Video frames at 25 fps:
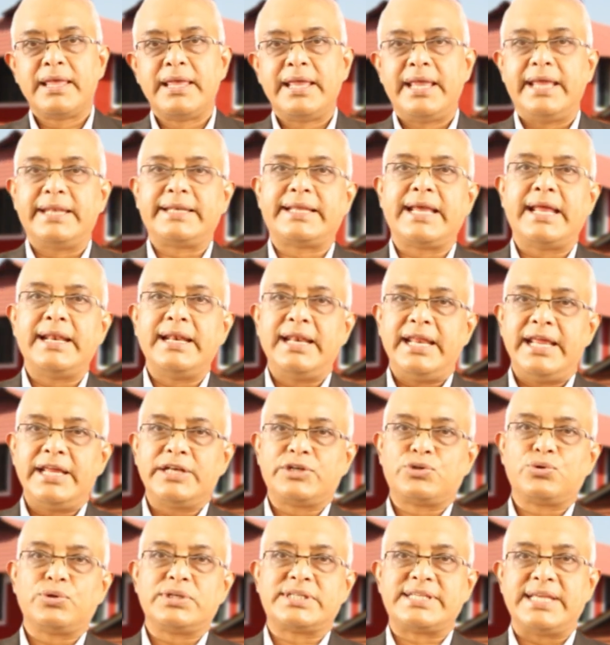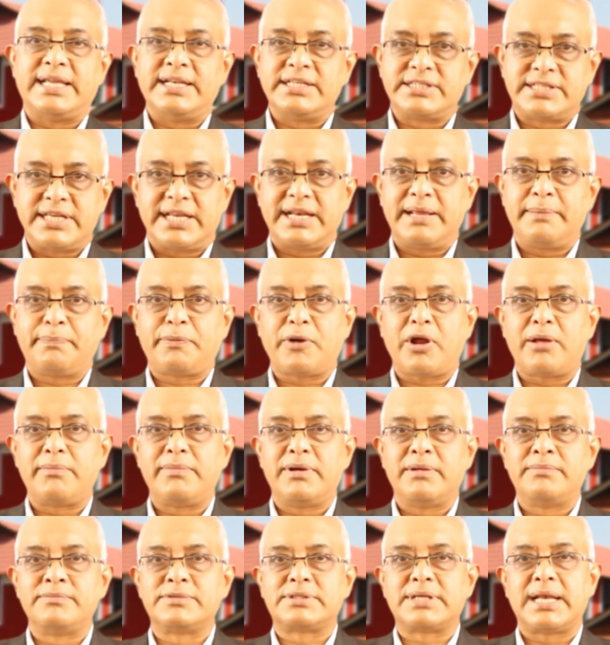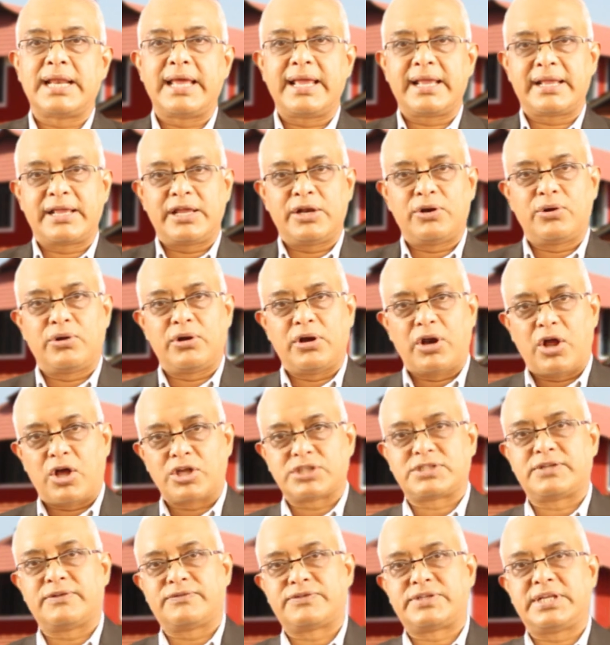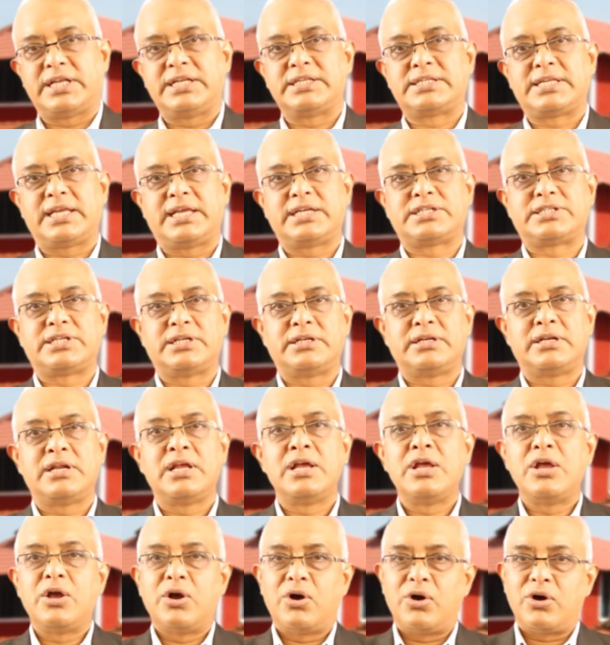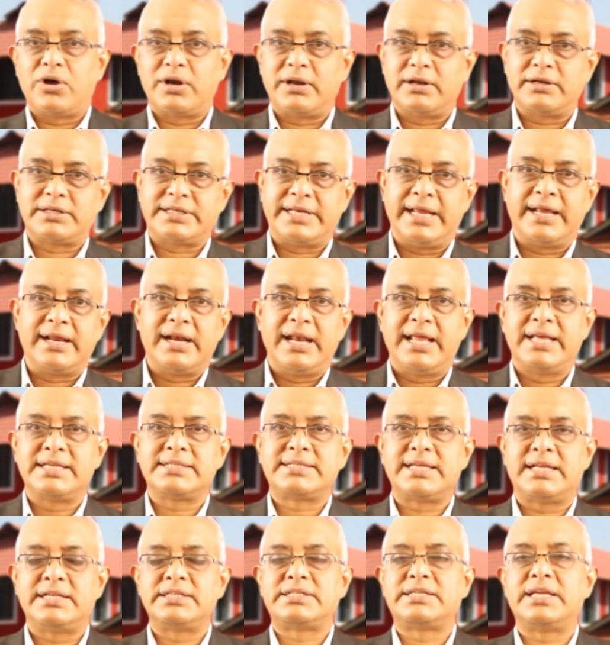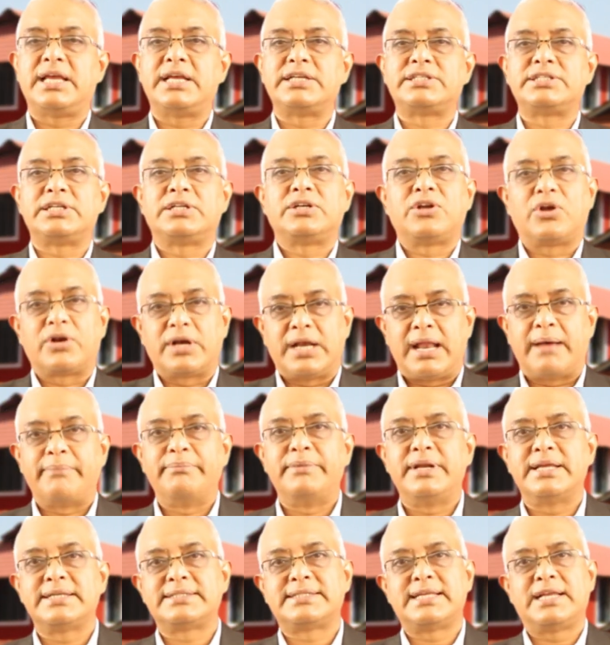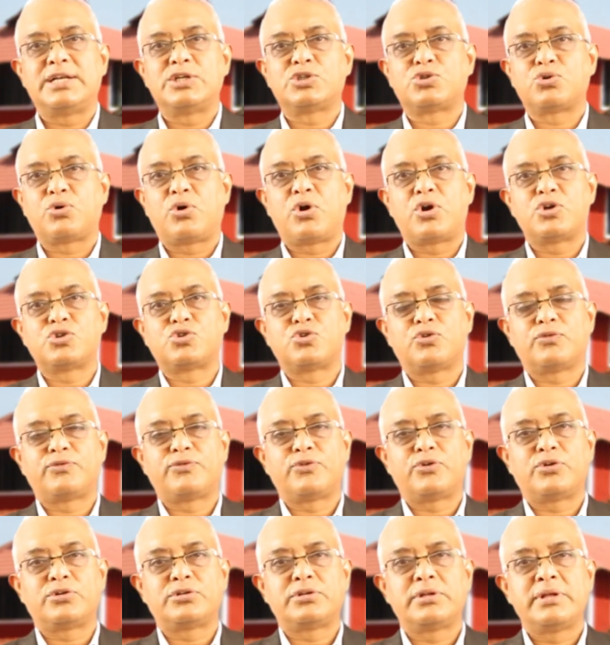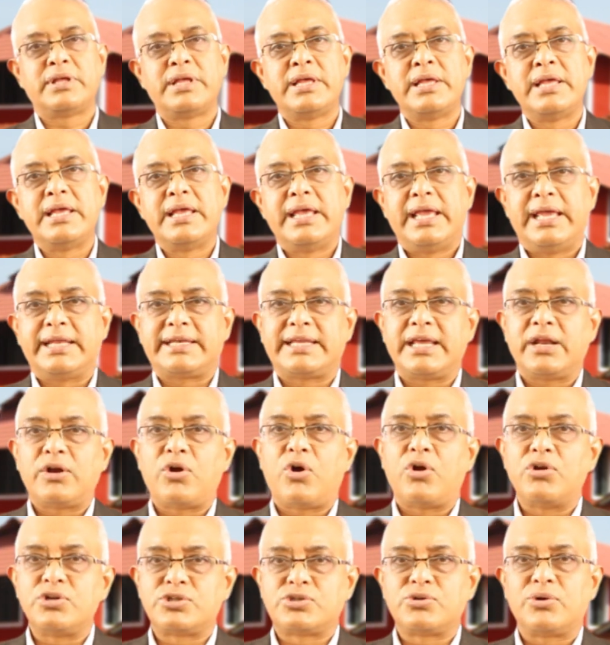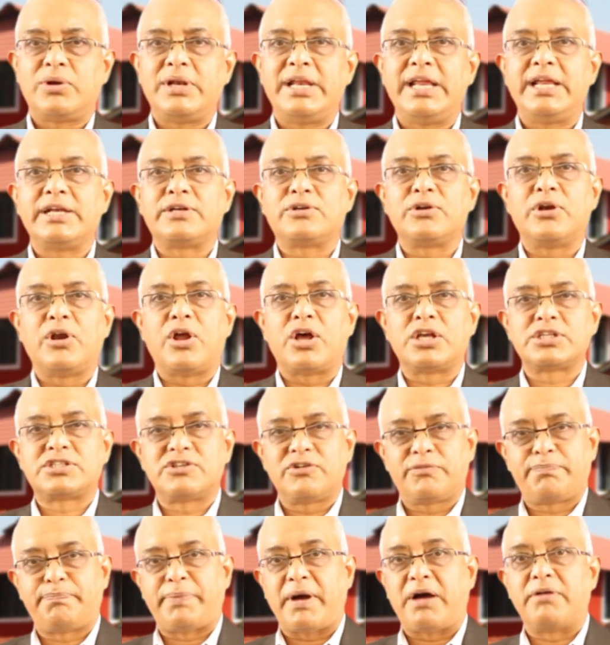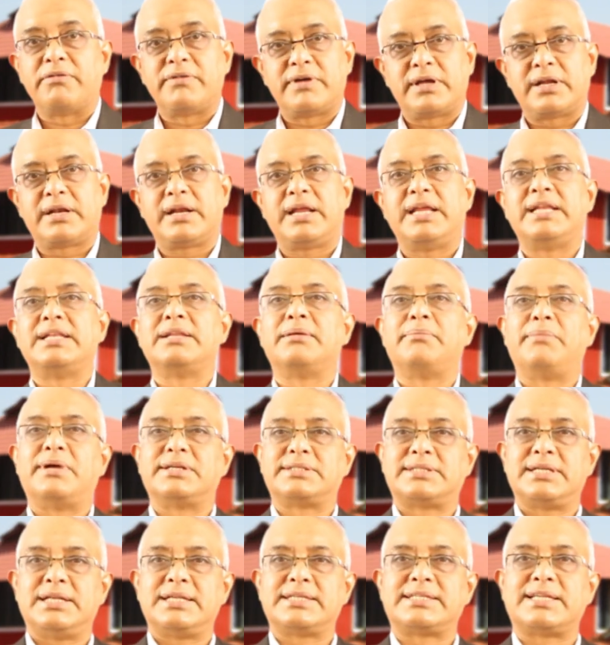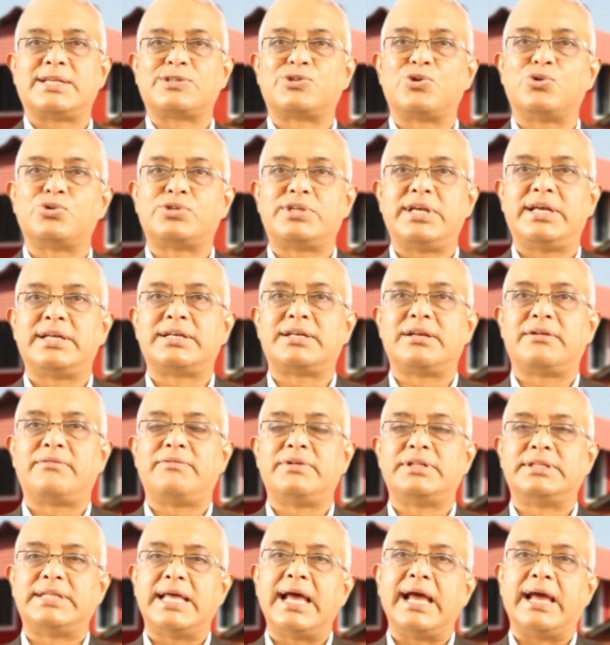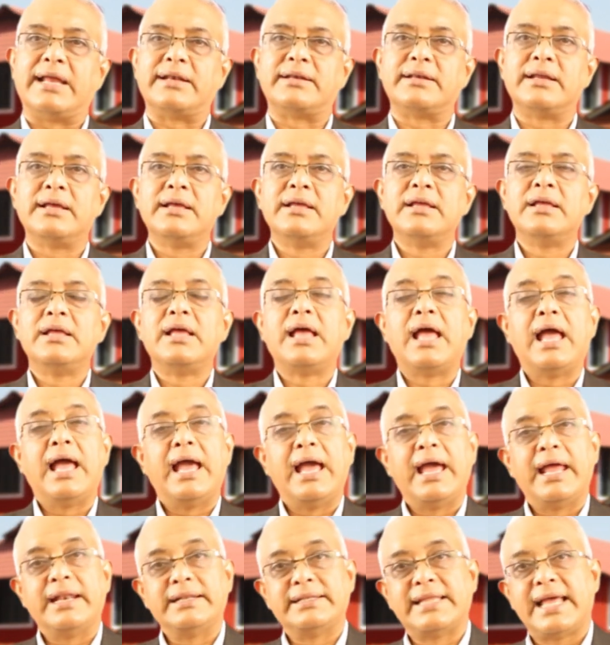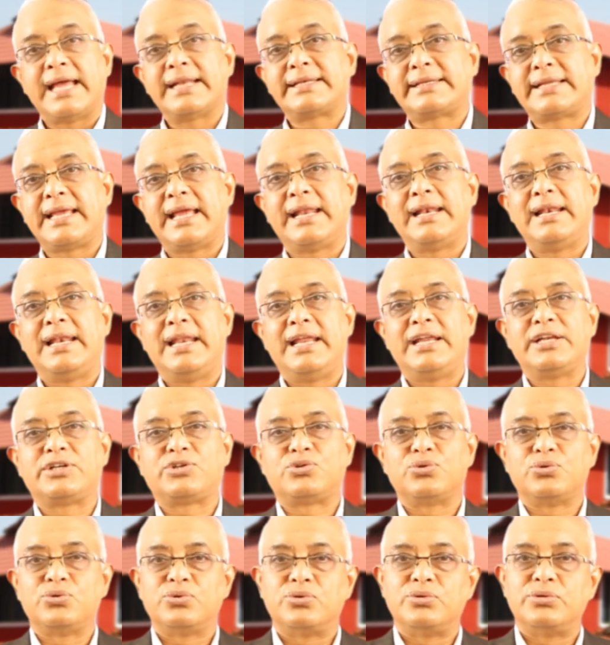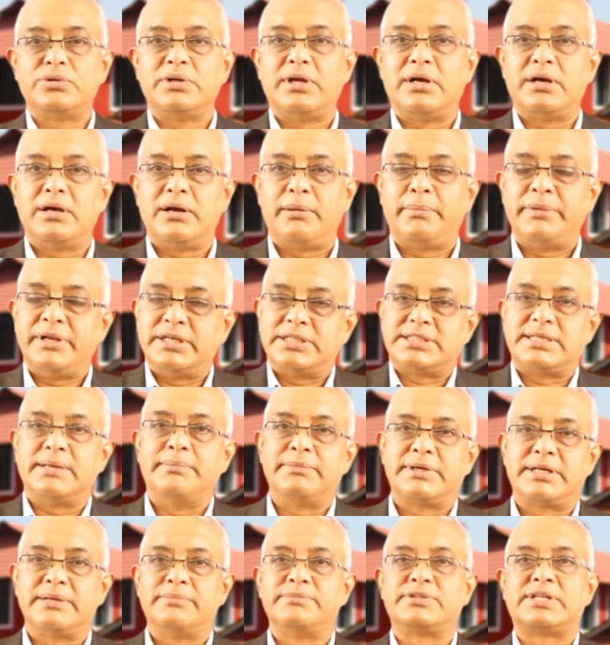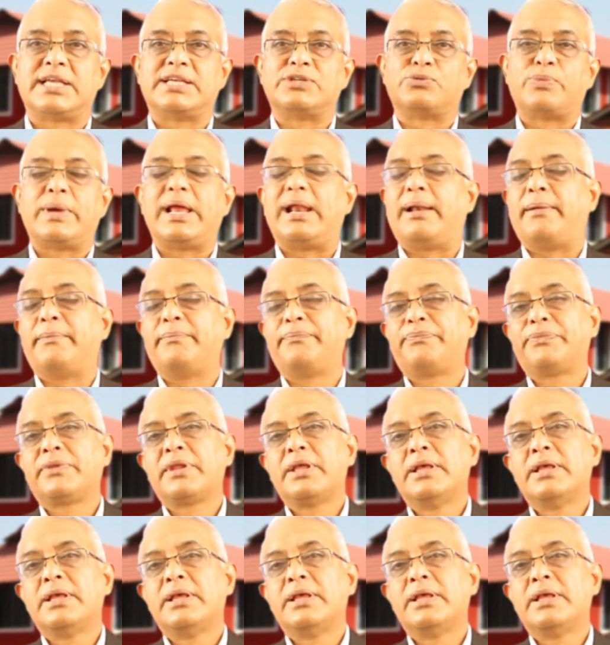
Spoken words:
It can lead to sensory problems like loss of sensation or a tingling sensation or numbness and so on and so forth. It can also lead to loss of power in the muscles associated with that, and that can lead to symptoms as well.